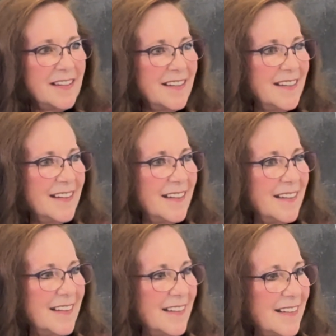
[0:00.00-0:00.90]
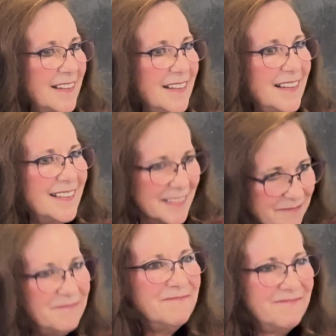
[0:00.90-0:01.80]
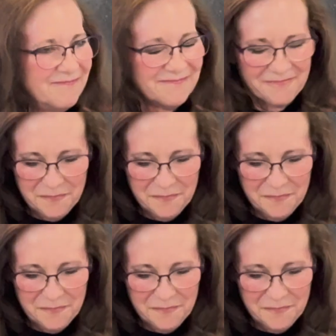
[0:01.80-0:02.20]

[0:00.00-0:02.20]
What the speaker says: Nothing is said.